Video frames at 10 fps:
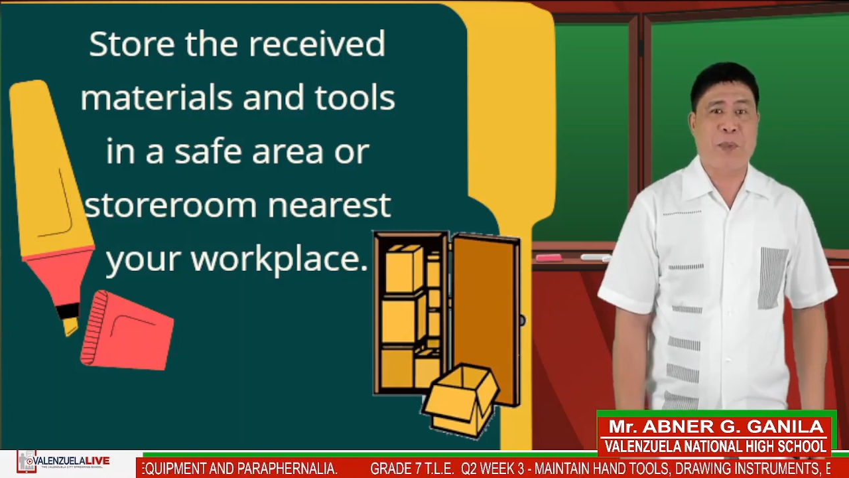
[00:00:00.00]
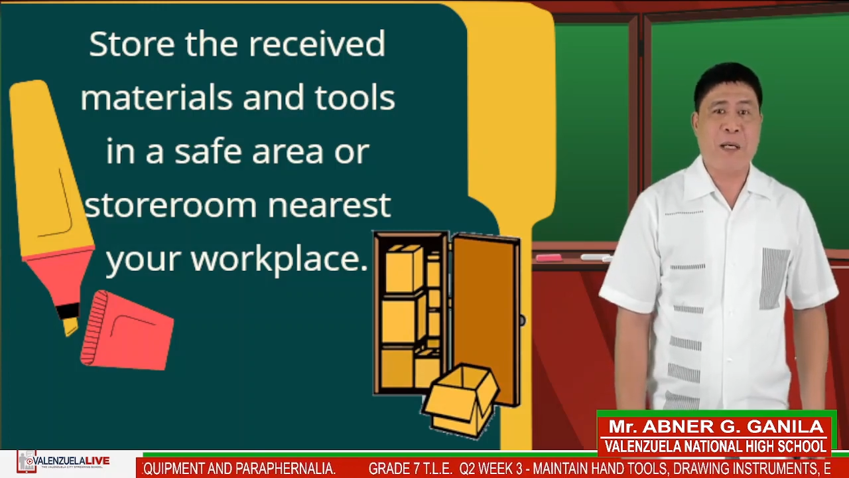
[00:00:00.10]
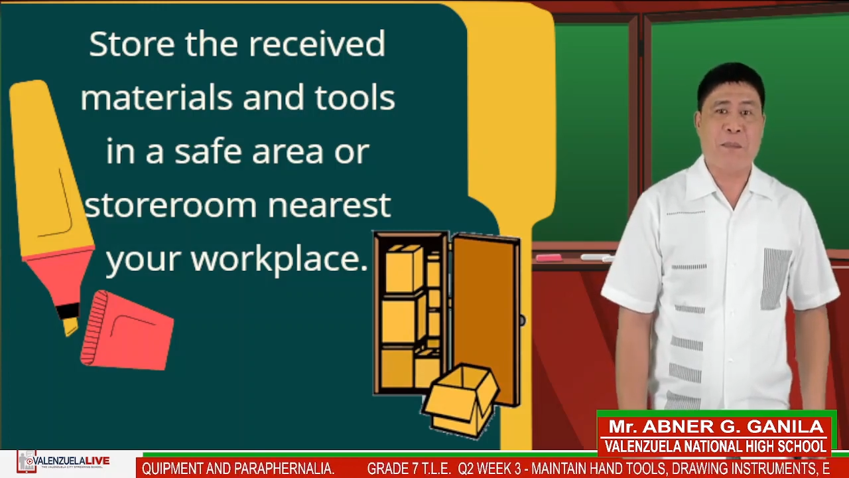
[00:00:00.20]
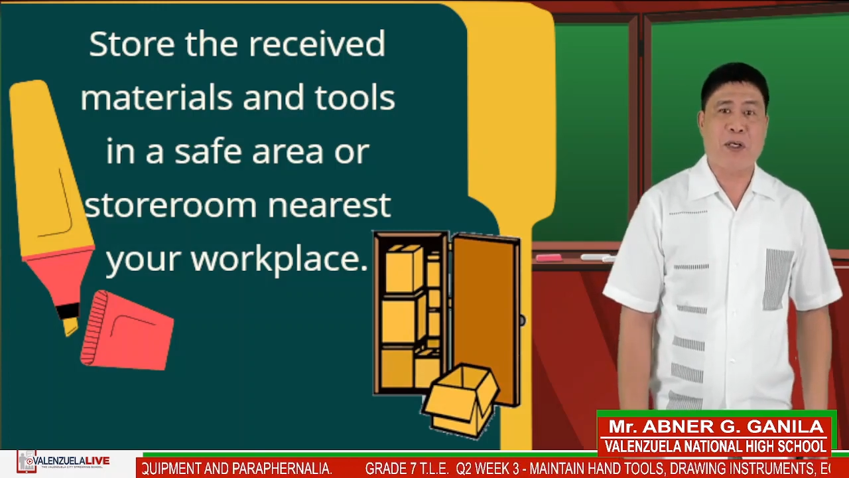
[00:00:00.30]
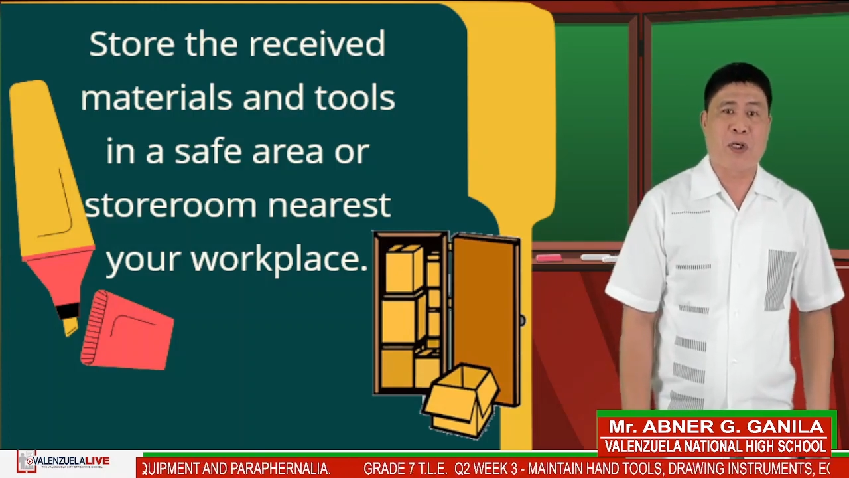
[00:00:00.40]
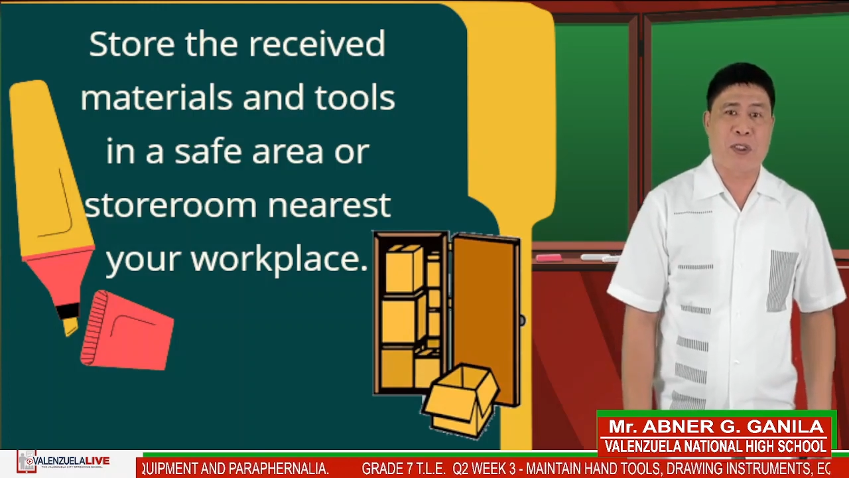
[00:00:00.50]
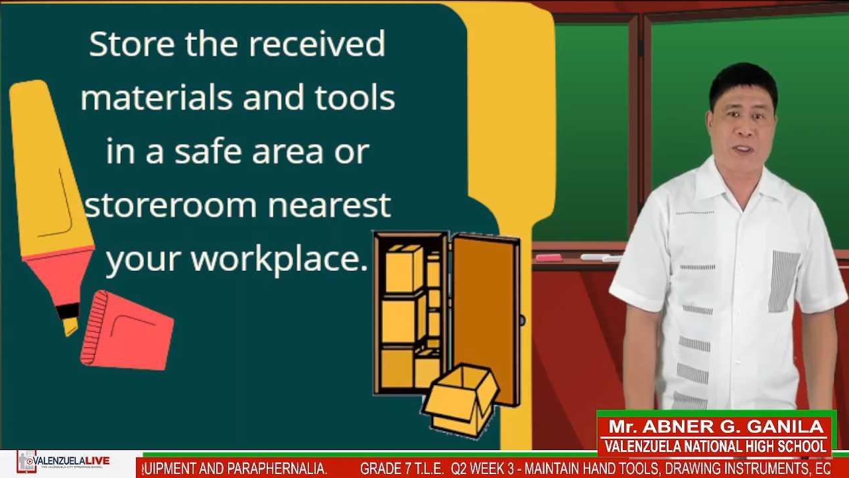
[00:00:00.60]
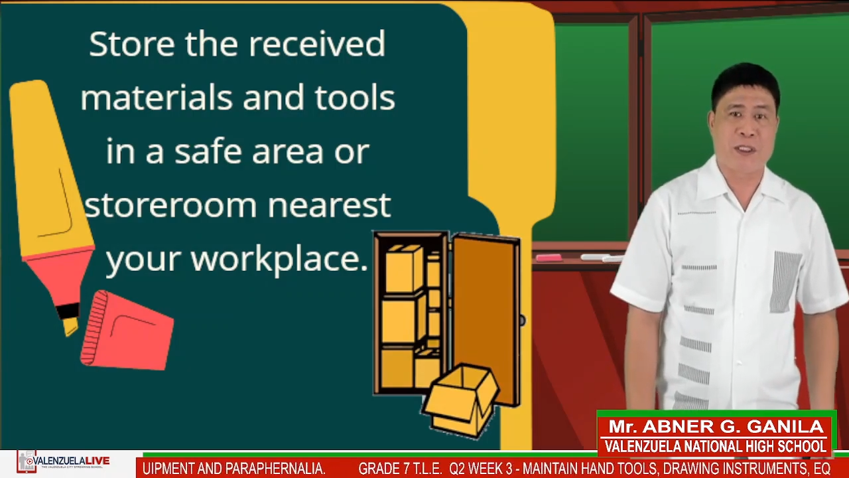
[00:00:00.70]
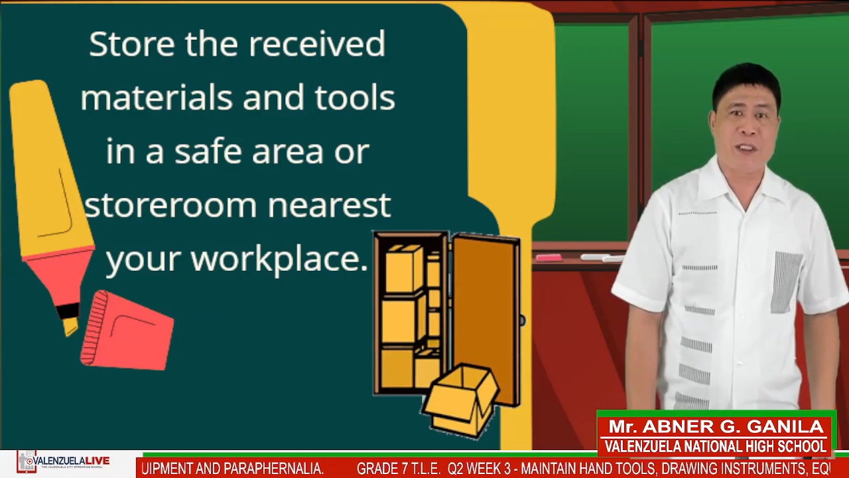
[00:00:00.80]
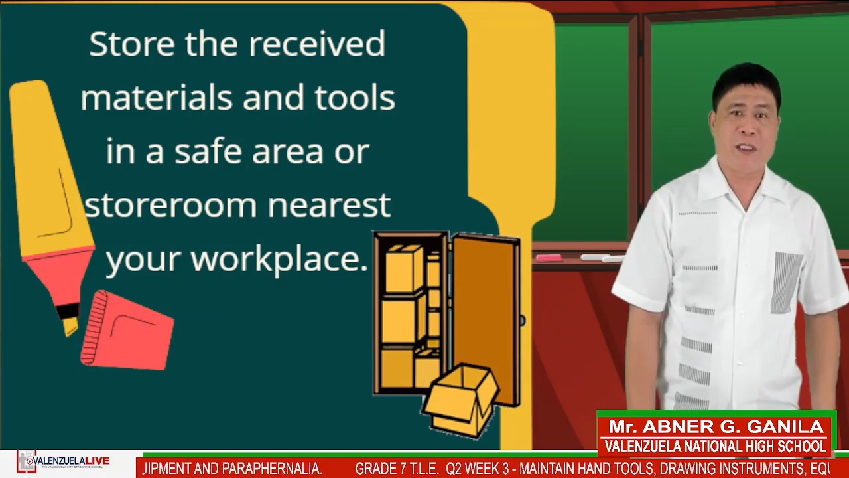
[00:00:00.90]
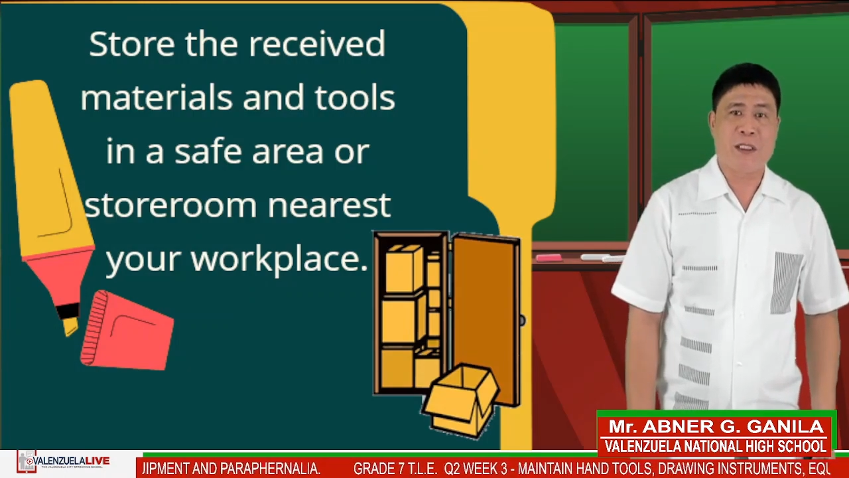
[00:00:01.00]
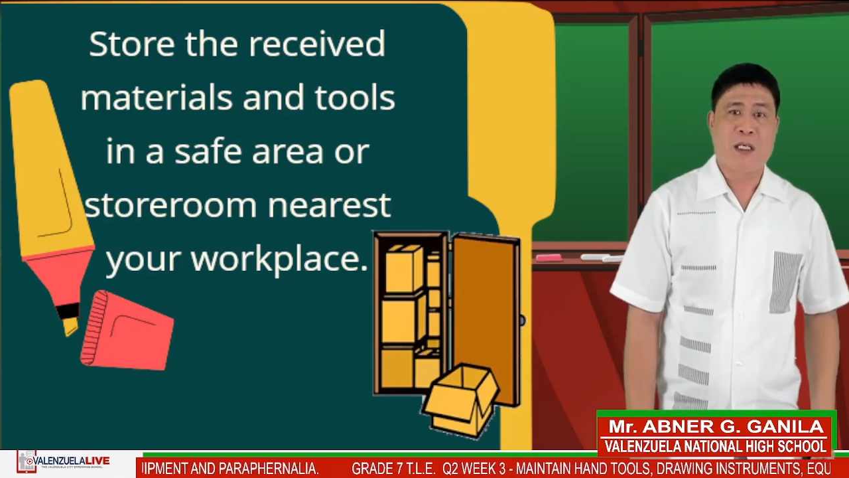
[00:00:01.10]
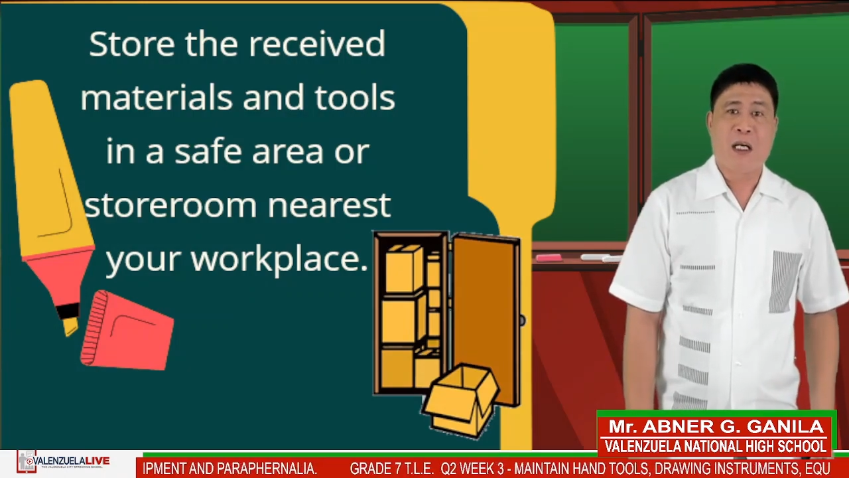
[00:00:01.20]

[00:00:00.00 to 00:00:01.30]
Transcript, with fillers: proper order.